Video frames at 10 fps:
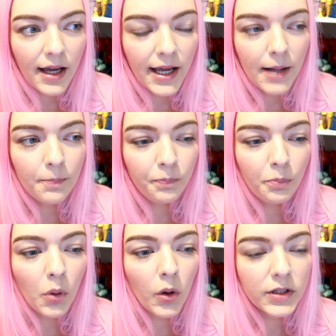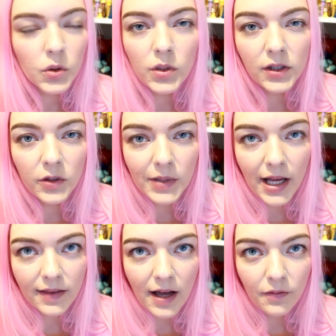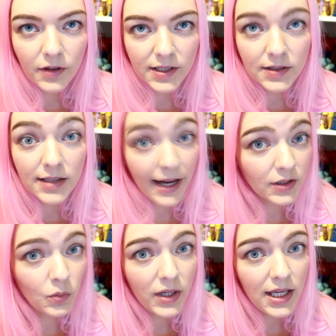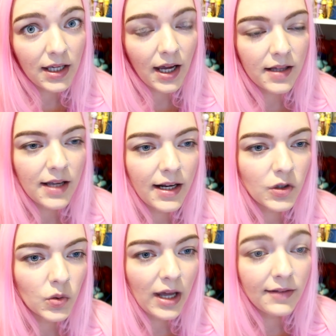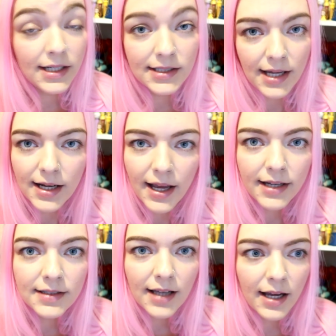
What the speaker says: But it's only going to be like that for this next week, and then I don't have any deadlines.